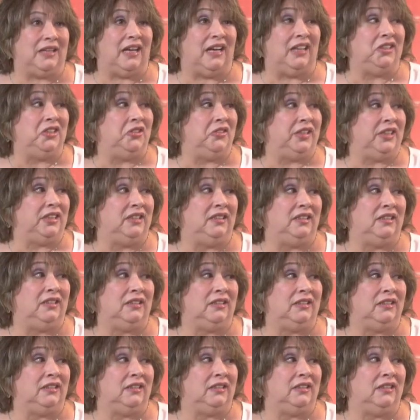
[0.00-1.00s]

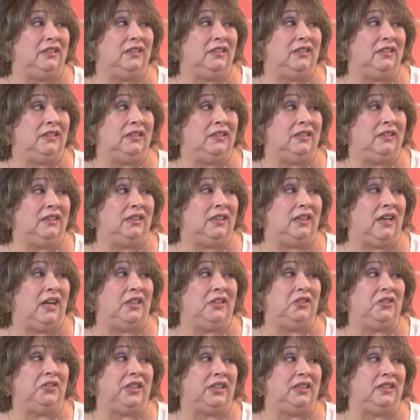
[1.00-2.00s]
Hundreds.
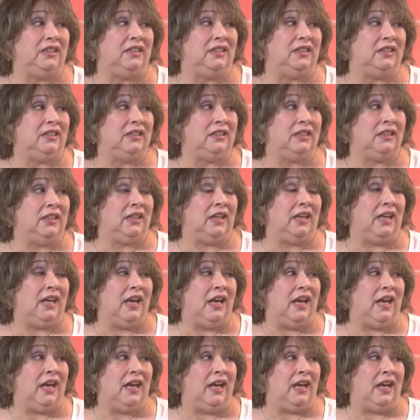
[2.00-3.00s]
Hundreds. It's the
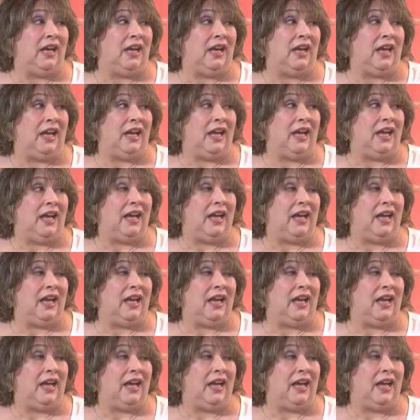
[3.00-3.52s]
number which